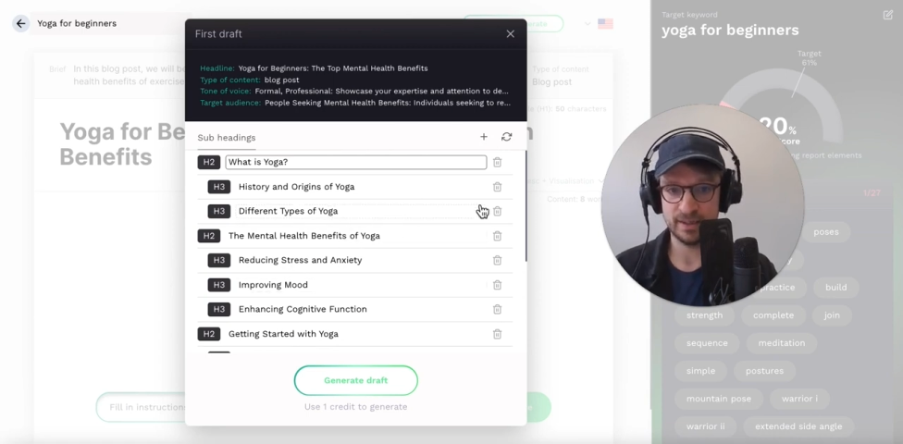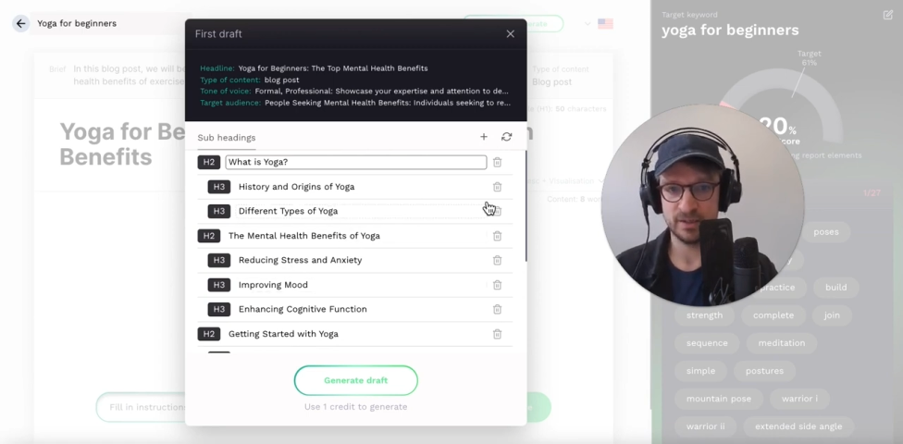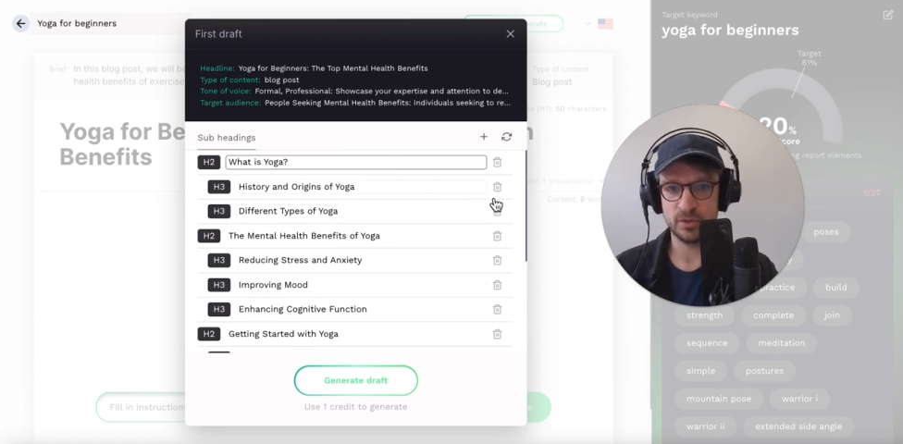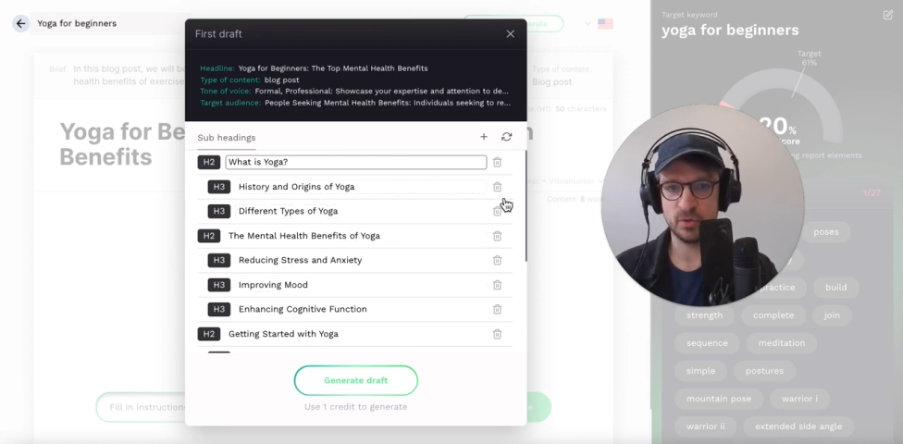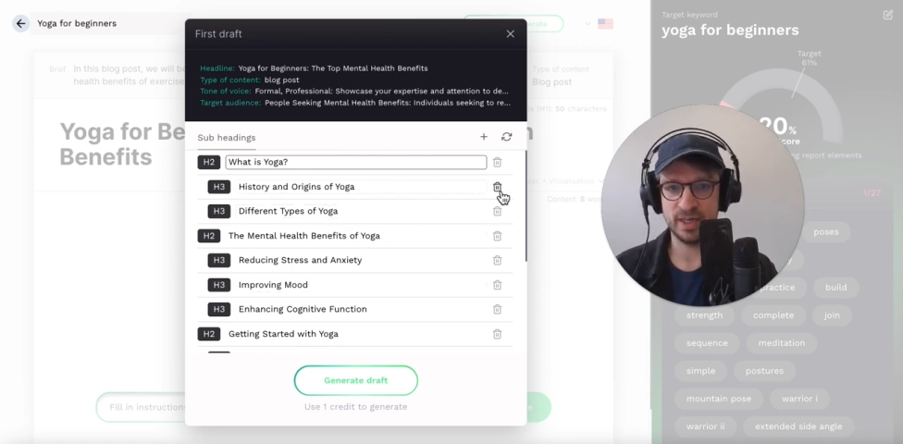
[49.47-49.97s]

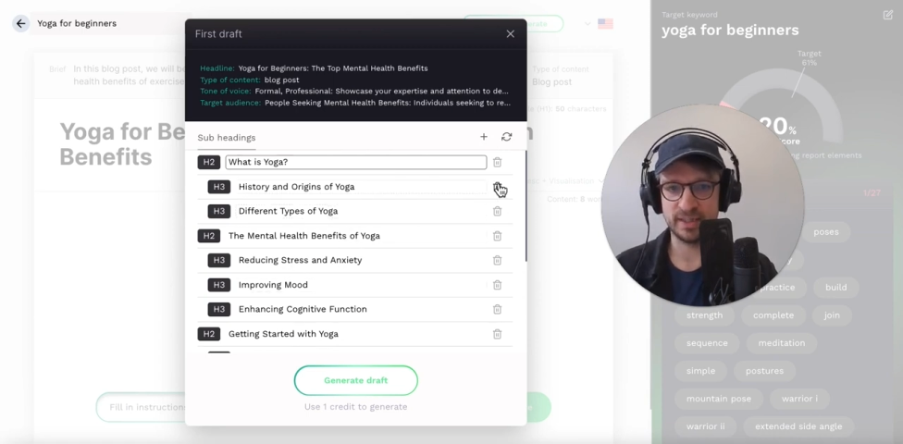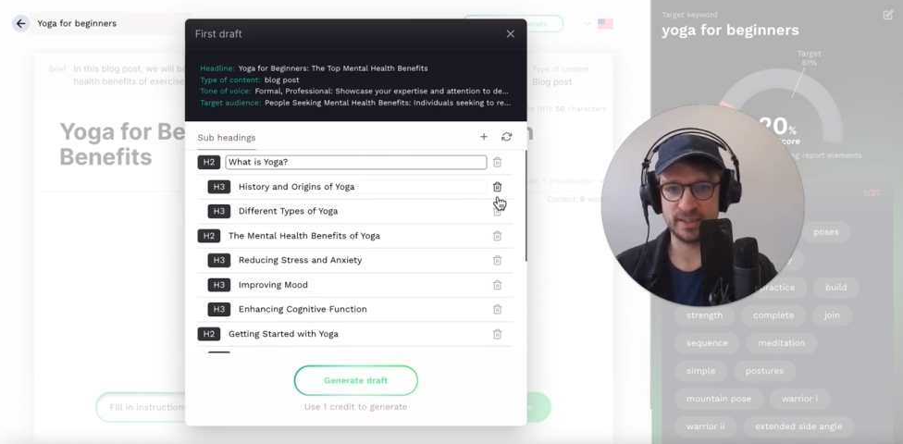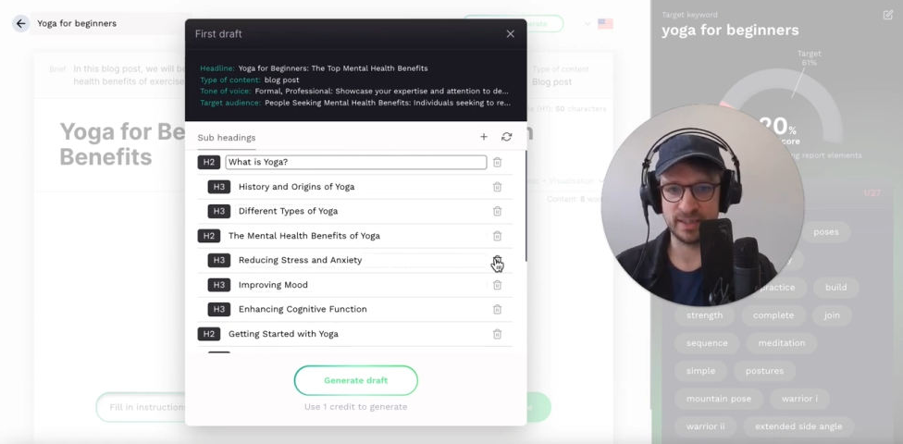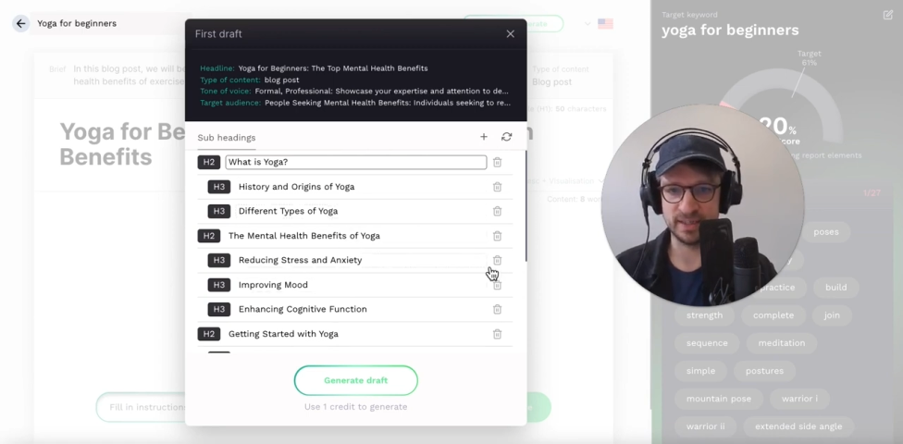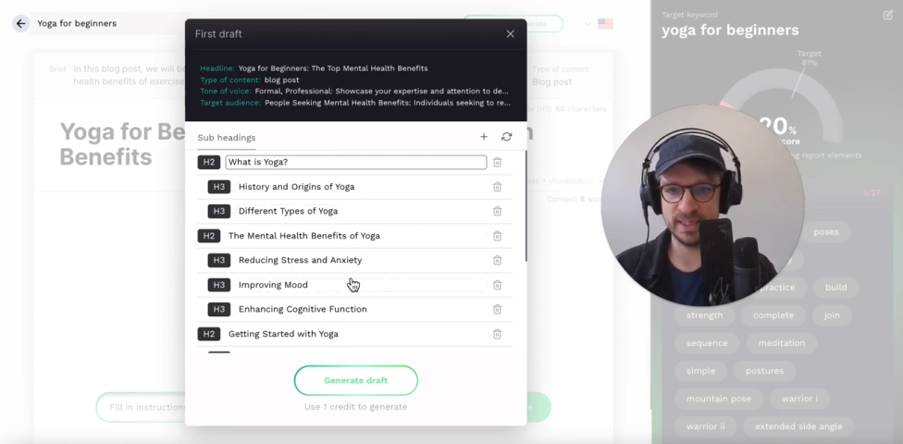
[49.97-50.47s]
you can
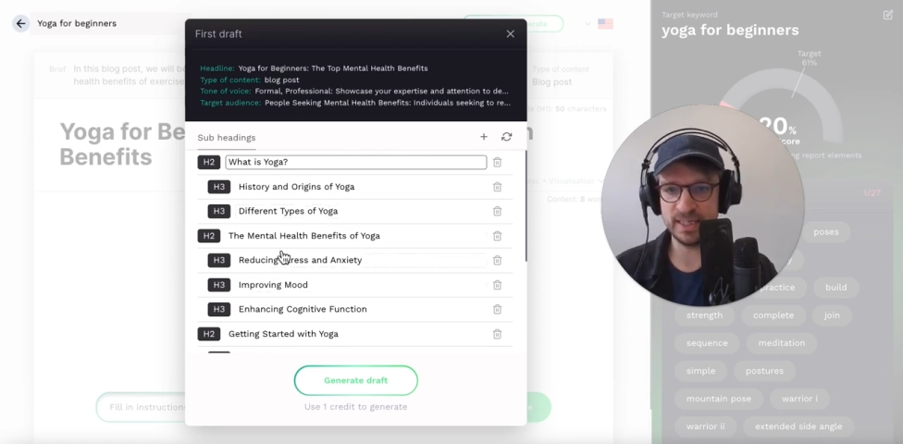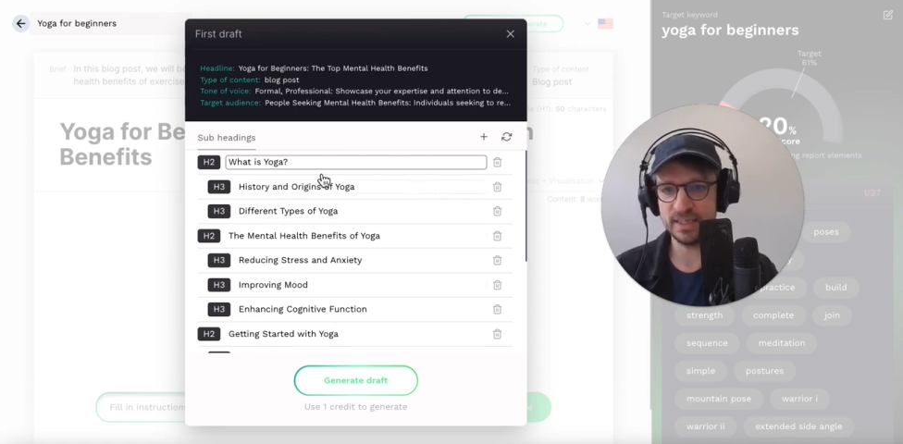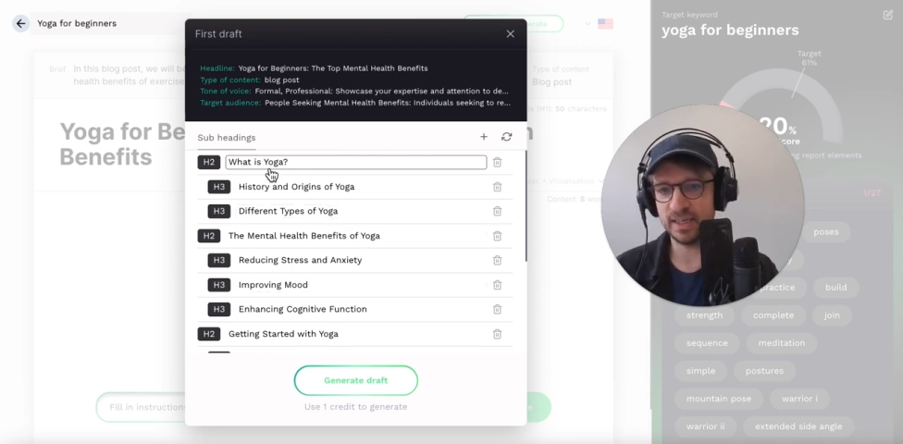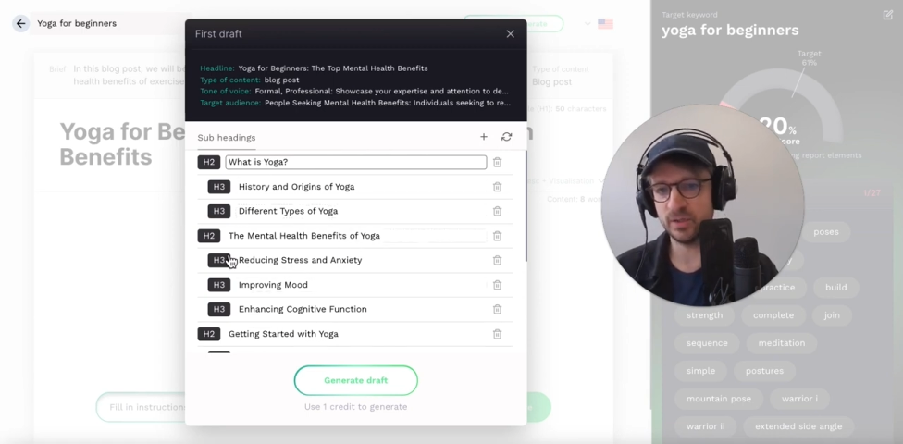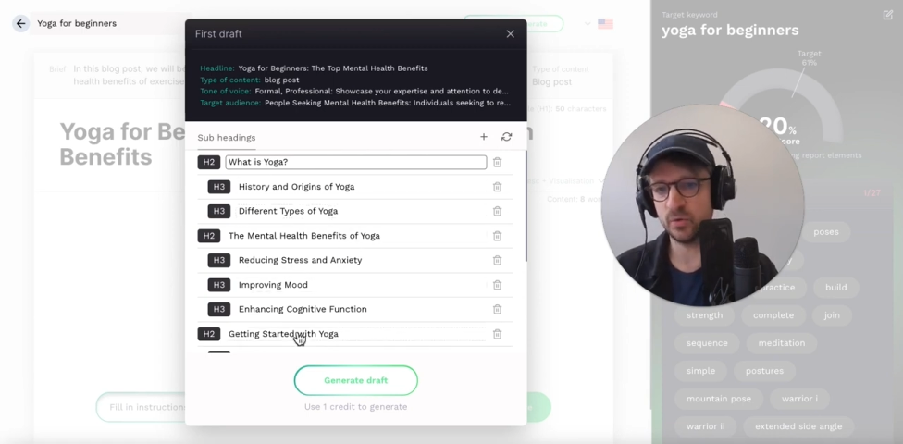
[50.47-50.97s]
delete,
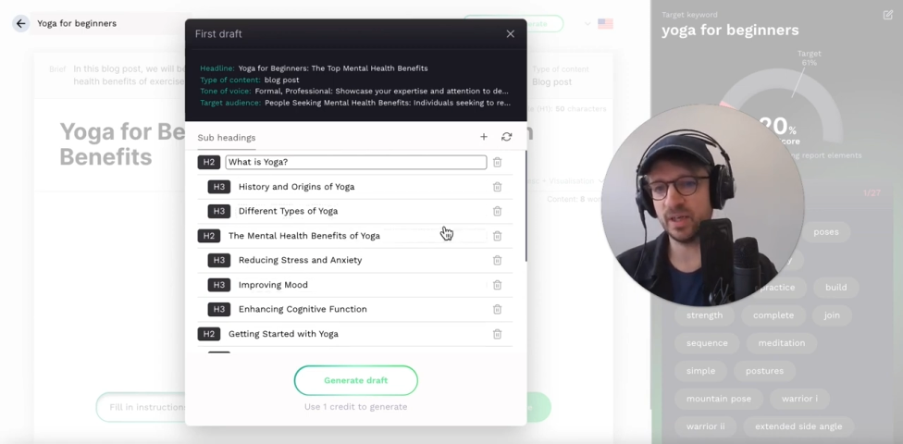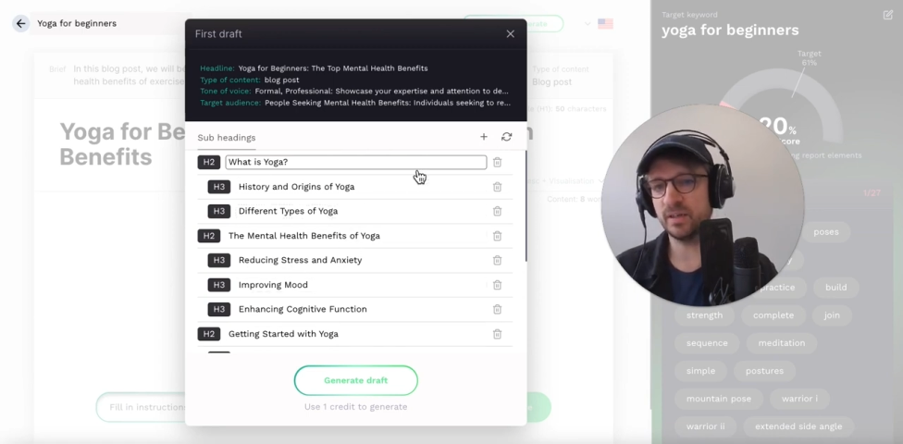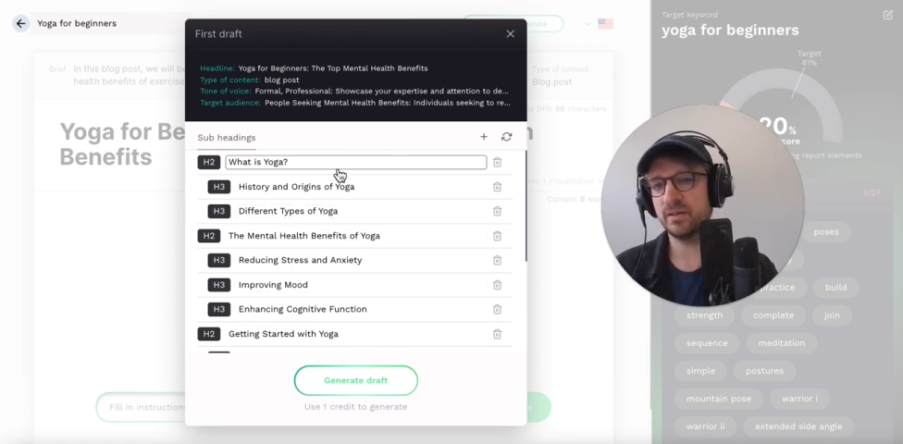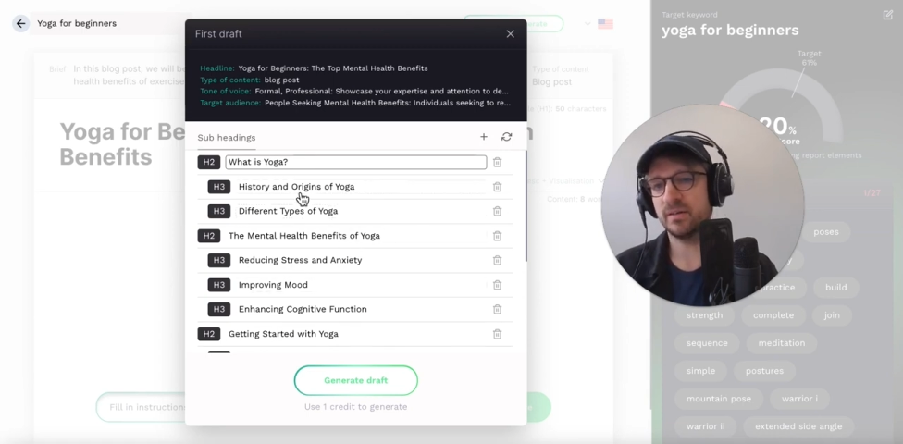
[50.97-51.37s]
and you can